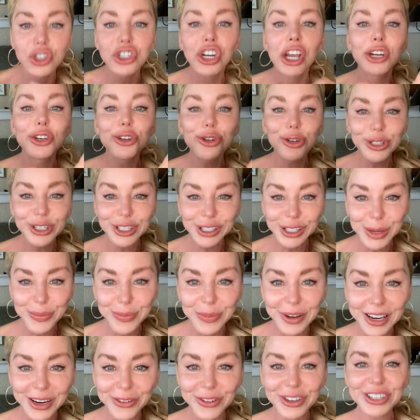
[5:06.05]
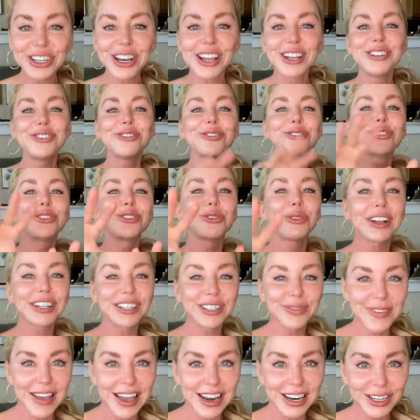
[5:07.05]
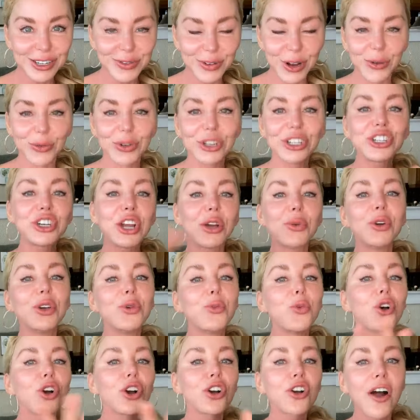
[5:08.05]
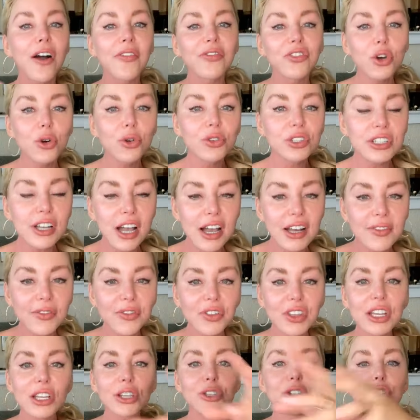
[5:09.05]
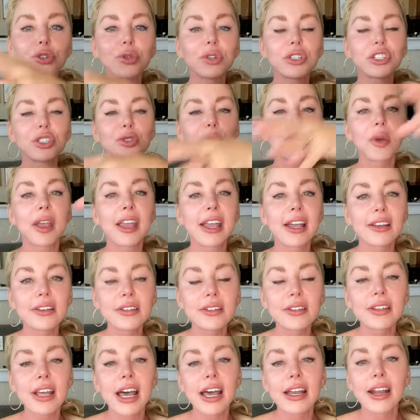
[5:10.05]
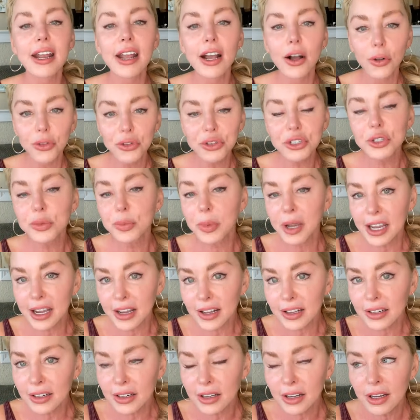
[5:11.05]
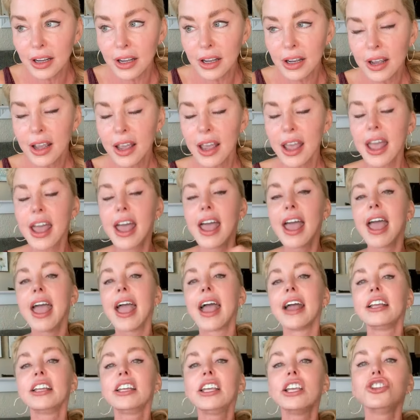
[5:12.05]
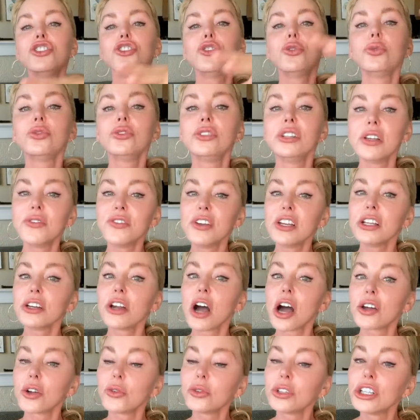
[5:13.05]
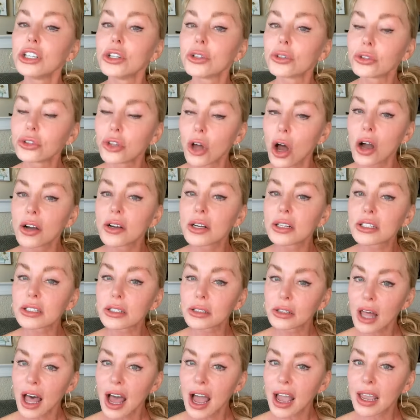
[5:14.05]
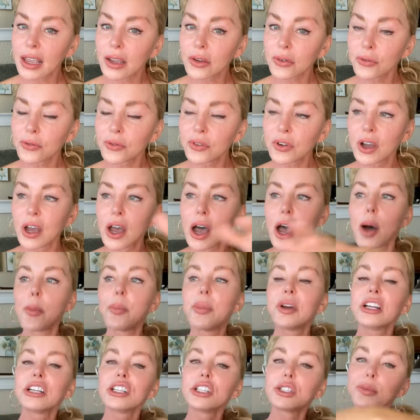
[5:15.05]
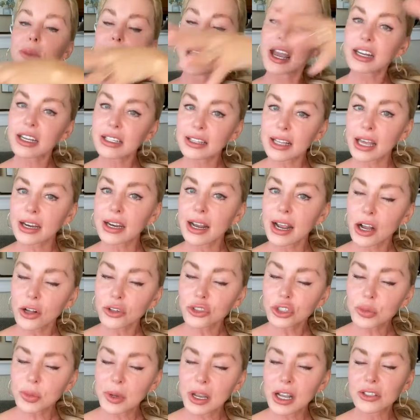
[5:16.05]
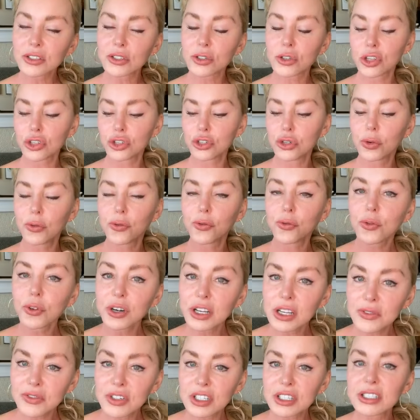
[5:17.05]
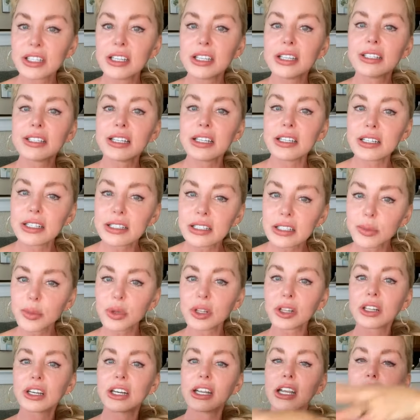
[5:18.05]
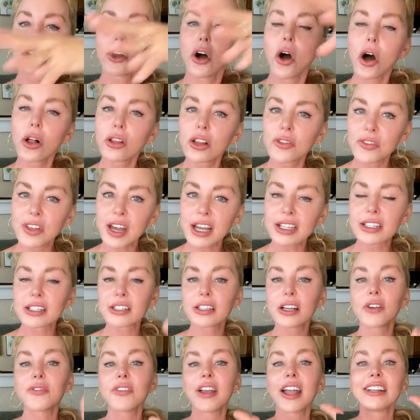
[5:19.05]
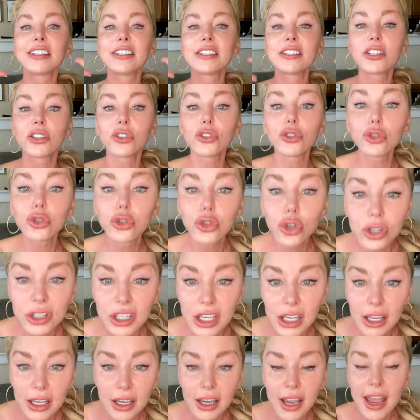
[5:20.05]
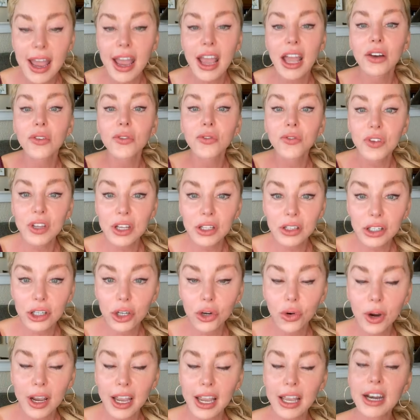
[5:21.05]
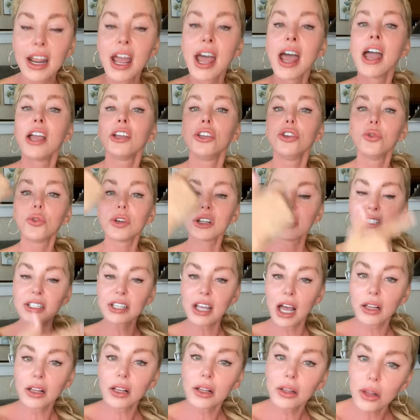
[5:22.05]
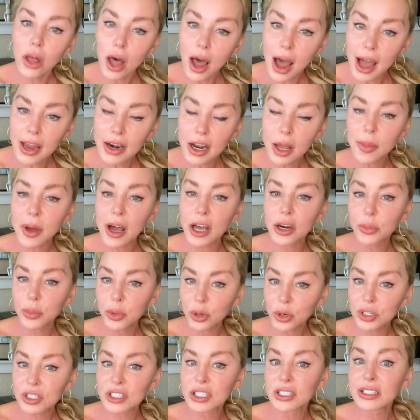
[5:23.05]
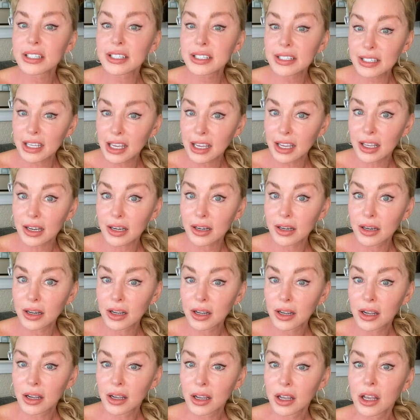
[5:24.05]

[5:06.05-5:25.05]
We change your sleeping, we change your stress management, we, we work on those kind of things to expand that health span and get you living not only your longest life but expanding that health span so that you're free of disease and disability and all of that stuff and still looking and feeling great. You can tell a lot about a person's skin.